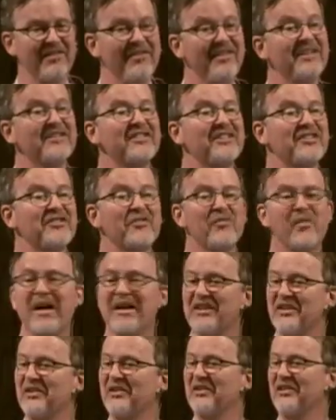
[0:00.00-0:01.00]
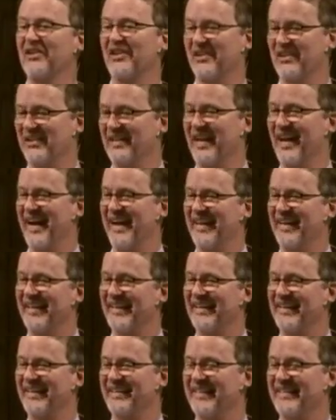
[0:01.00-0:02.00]
this is what you'll look
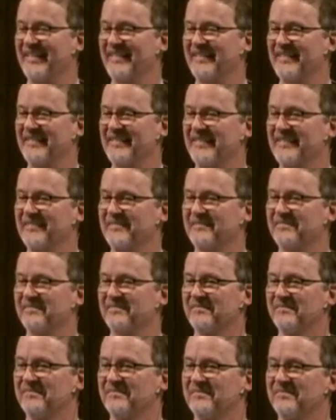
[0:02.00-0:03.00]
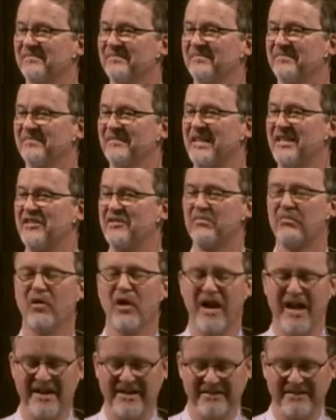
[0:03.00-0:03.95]
like. Let's pray.